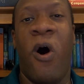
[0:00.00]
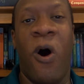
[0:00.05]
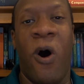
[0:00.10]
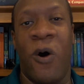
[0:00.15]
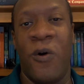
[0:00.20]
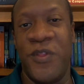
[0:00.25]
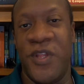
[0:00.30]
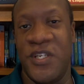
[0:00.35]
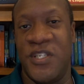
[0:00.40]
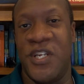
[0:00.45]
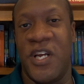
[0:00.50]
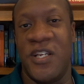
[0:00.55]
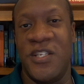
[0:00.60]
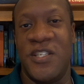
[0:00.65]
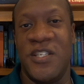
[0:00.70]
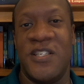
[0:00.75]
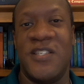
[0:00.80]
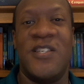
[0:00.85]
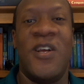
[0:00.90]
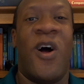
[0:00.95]
all the
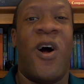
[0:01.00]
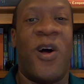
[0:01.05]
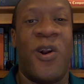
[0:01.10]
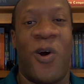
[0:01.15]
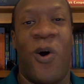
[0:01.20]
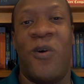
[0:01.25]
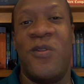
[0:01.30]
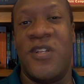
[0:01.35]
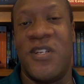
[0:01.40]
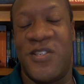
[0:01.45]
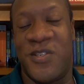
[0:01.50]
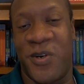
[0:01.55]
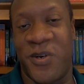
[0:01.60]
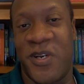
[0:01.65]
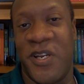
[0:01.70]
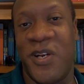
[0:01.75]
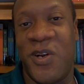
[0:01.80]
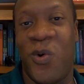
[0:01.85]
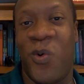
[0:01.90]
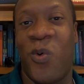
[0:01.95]
judges on all the
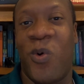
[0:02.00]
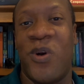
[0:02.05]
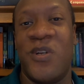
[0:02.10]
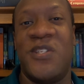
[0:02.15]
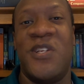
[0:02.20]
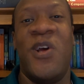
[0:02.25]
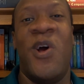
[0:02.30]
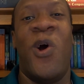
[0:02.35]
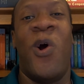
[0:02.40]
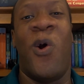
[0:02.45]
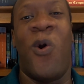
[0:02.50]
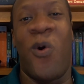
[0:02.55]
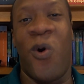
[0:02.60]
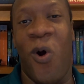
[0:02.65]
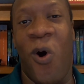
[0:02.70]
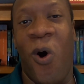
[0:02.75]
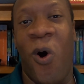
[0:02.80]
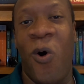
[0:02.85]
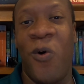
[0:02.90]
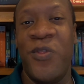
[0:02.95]
circuit courts
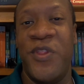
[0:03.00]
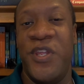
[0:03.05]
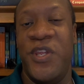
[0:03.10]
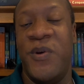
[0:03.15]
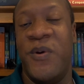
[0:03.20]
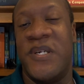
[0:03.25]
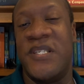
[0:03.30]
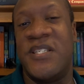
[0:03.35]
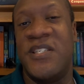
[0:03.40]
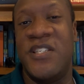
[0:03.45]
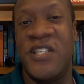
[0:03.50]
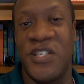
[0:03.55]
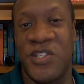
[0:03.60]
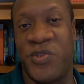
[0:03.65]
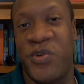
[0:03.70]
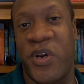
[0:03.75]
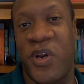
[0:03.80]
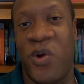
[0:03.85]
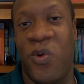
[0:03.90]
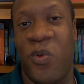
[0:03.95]
or all the U.S.
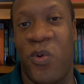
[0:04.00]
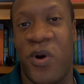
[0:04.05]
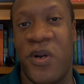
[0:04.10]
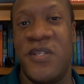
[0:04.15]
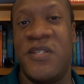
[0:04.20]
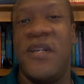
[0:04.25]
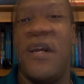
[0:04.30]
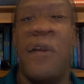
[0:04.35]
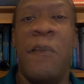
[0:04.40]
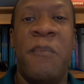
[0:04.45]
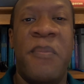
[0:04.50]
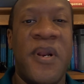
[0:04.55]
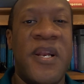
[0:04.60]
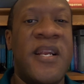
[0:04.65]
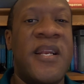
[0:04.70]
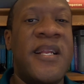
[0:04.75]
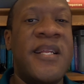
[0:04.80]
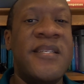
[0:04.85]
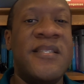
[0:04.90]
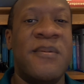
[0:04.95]
district courts, but
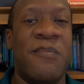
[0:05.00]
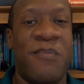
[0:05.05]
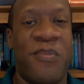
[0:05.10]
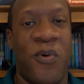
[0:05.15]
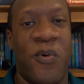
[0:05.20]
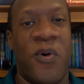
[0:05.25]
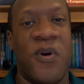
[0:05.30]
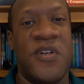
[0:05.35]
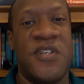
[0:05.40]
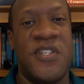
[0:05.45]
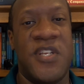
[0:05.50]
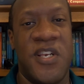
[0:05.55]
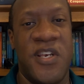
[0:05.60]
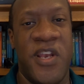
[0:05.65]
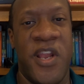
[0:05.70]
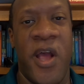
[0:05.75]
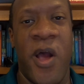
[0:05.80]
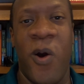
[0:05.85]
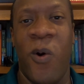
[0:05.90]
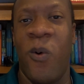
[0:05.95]
it is important to
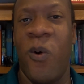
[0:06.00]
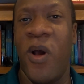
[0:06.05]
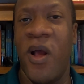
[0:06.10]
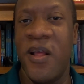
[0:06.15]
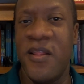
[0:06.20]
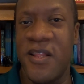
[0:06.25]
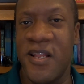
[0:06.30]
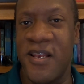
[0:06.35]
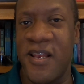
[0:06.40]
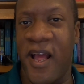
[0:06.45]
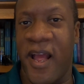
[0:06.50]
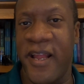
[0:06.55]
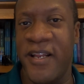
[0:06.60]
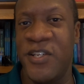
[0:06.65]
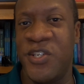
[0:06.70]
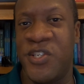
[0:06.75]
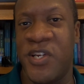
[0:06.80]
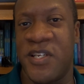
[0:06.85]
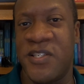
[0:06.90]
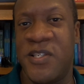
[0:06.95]
know the
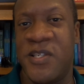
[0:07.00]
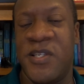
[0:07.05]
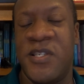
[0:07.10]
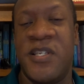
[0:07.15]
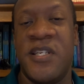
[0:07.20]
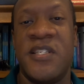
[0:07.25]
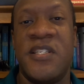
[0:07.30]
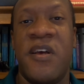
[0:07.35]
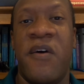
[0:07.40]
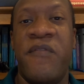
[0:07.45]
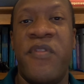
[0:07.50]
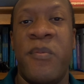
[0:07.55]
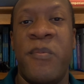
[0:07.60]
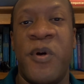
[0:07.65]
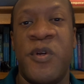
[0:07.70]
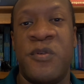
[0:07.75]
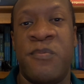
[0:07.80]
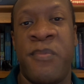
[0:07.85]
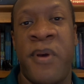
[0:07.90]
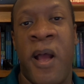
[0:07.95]
9 justices of the
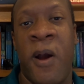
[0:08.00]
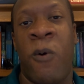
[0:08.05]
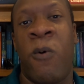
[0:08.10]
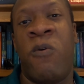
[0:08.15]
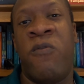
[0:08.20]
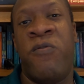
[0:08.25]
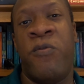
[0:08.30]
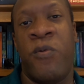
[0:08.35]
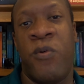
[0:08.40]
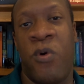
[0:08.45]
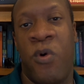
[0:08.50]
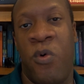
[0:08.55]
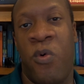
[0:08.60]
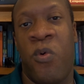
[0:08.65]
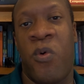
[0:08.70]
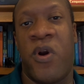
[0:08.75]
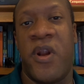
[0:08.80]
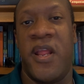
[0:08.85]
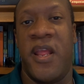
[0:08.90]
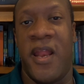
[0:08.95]
most powerful
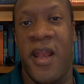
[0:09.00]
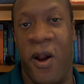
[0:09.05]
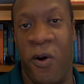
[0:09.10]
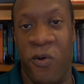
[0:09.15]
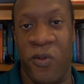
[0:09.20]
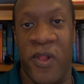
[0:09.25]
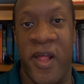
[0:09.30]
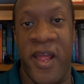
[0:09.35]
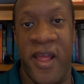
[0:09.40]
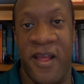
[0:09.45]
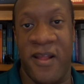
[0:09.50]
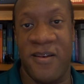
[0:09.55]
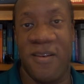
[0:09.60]
court in our land.